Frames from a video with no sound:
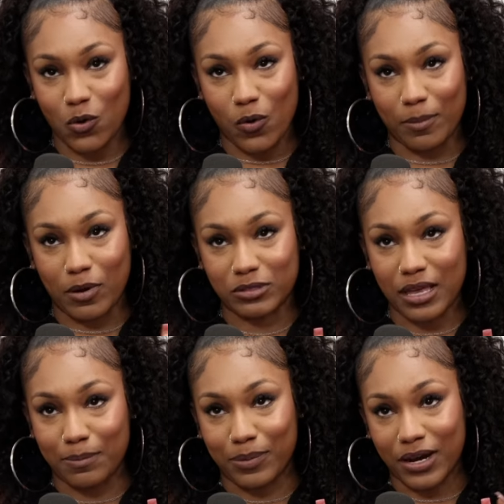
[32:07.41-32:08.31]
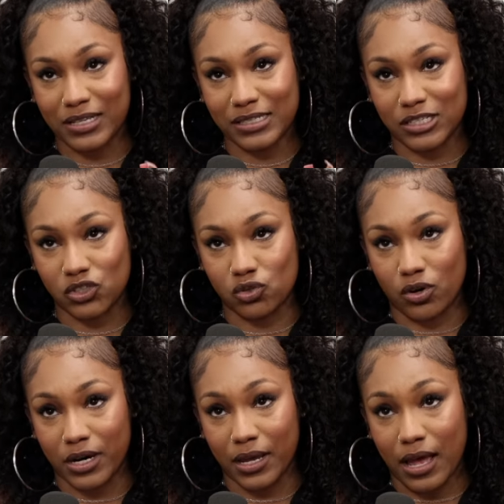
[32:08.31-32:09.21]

or most embarrassing story